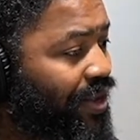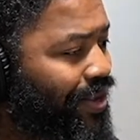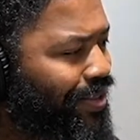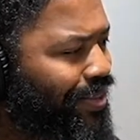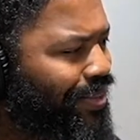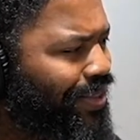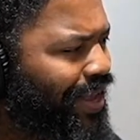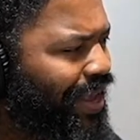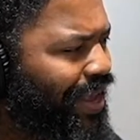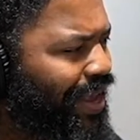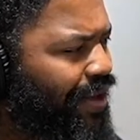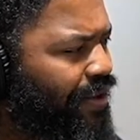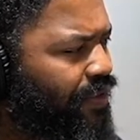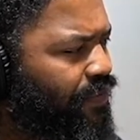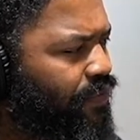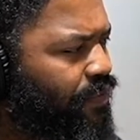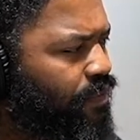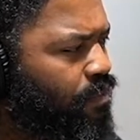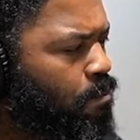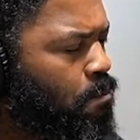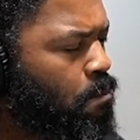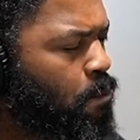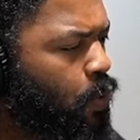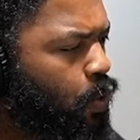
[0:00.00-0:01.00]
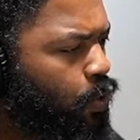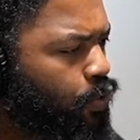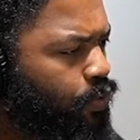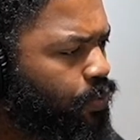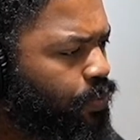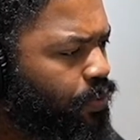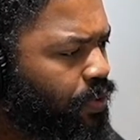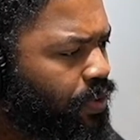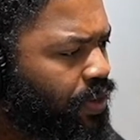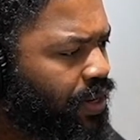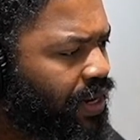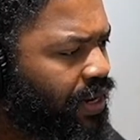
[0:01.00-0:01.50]
they have multiple
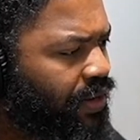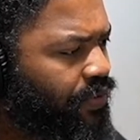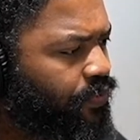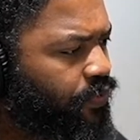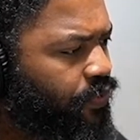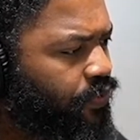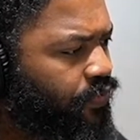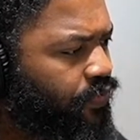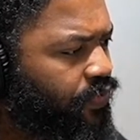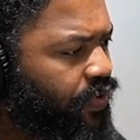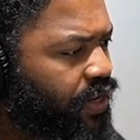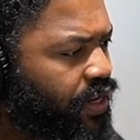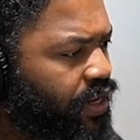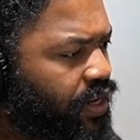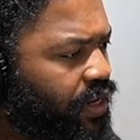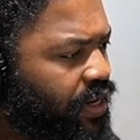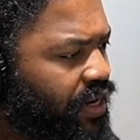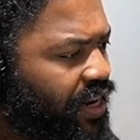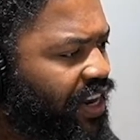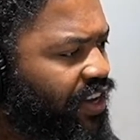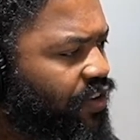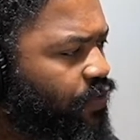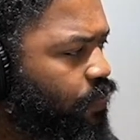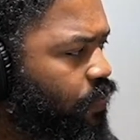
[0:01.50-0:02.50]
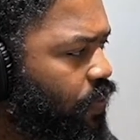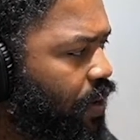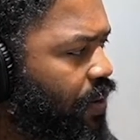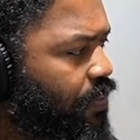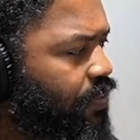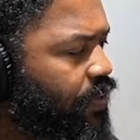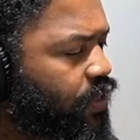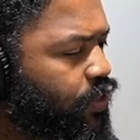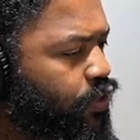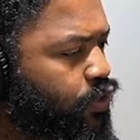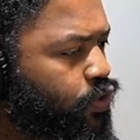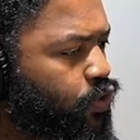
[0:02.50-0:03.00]
claims for flood, it's
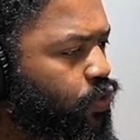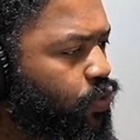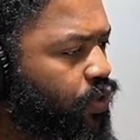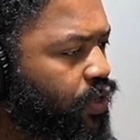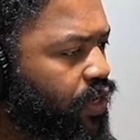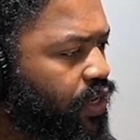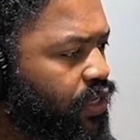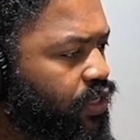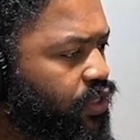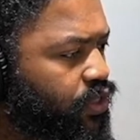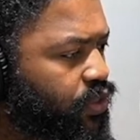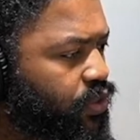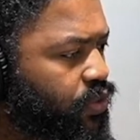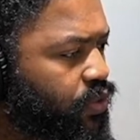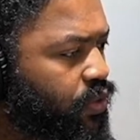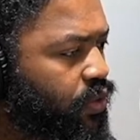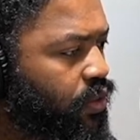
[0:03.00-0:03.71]
probably a sewer issue,